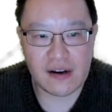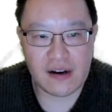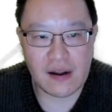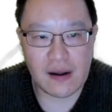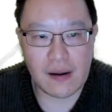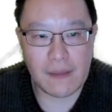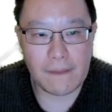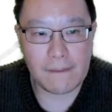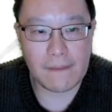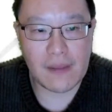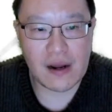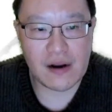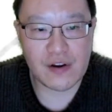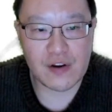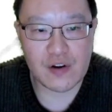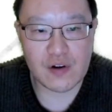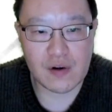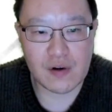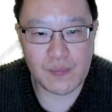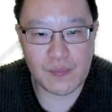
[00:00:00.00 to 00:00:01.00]
how to
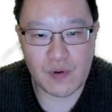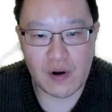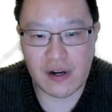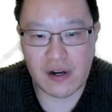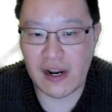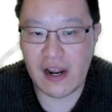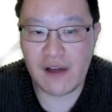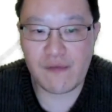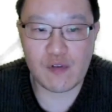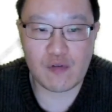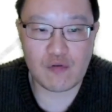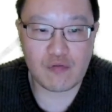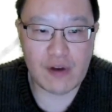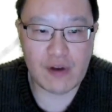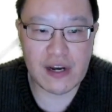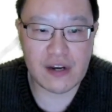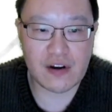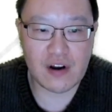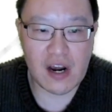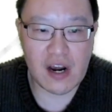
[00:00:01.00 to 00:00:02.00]
use a product. They have
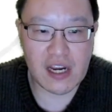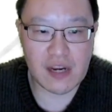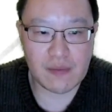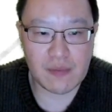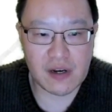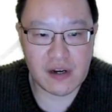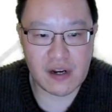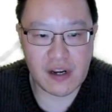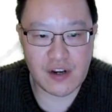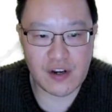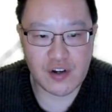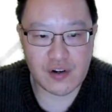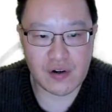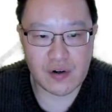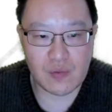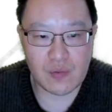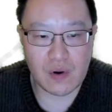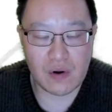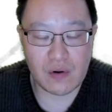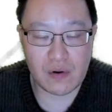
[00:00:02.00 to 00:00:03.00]
great documentation
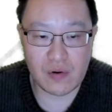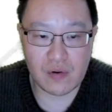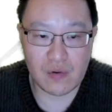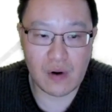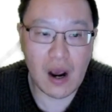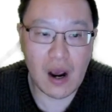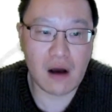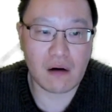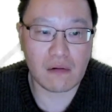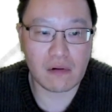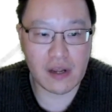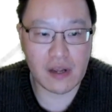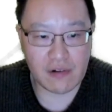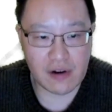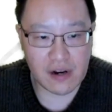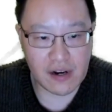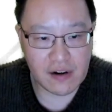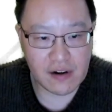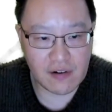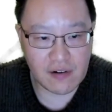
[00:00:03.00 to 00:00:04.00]
as well too. Oh, here it
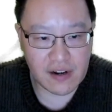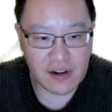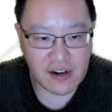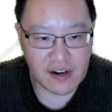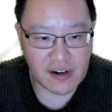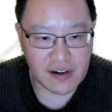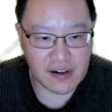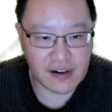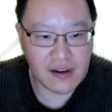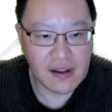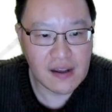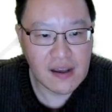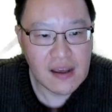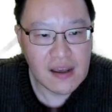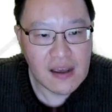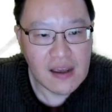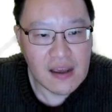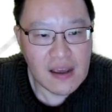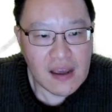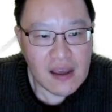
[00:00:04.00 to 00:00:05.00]
is. Look at this.
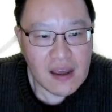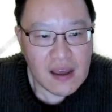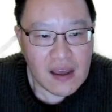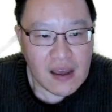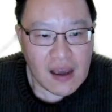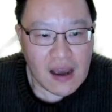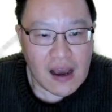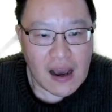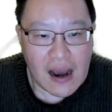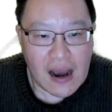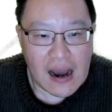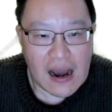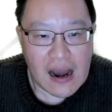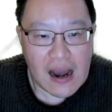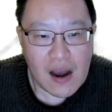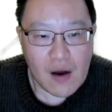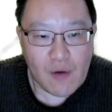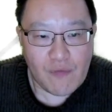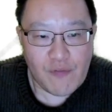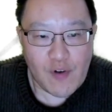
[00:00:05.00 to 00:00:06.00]

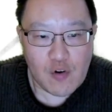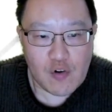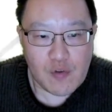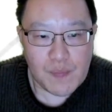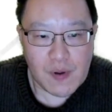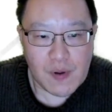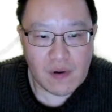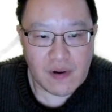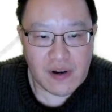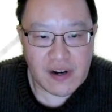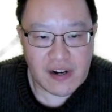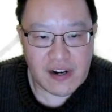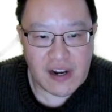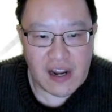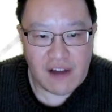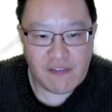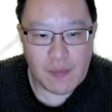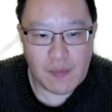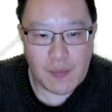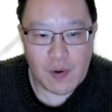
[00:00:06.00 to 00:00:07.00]
Vulnerabilities. They
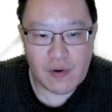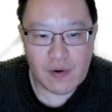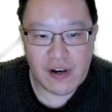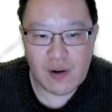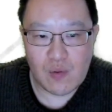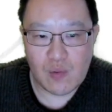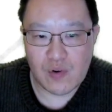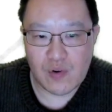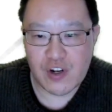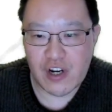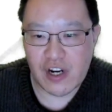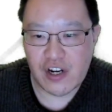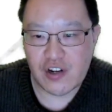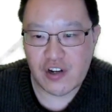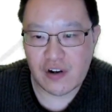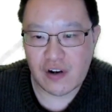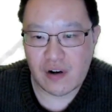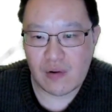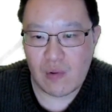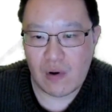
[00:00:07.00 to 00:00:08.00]
have about Sql
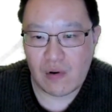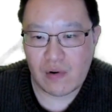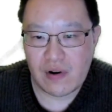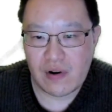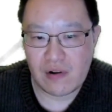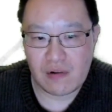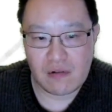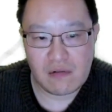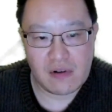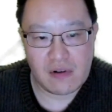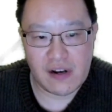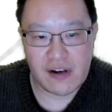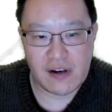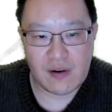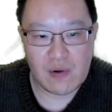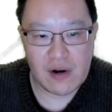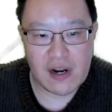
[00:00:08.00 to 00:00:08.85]
Injection as well too. Let's see what